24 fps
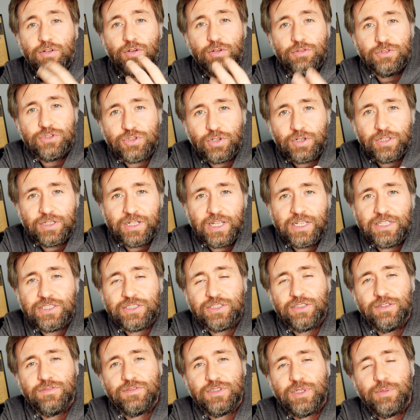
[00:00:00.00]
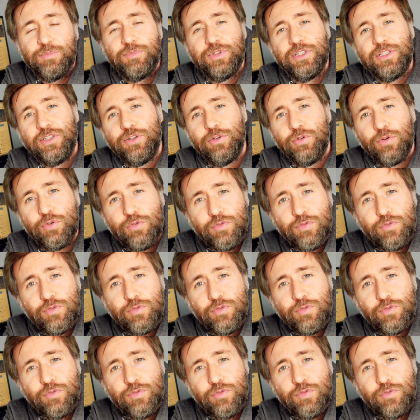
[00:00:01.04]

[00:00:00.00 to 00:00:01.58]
consolidation of something that you're